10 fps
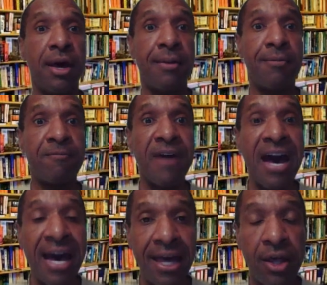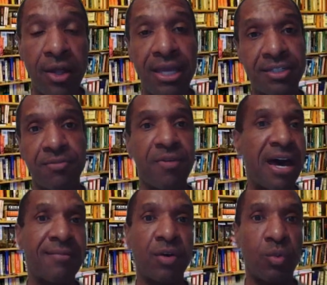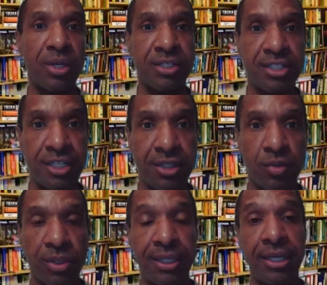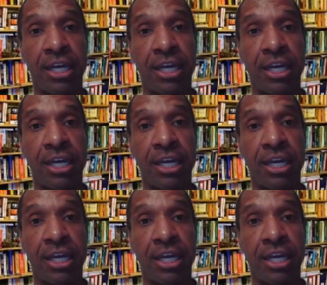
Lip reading: file as a 501c3.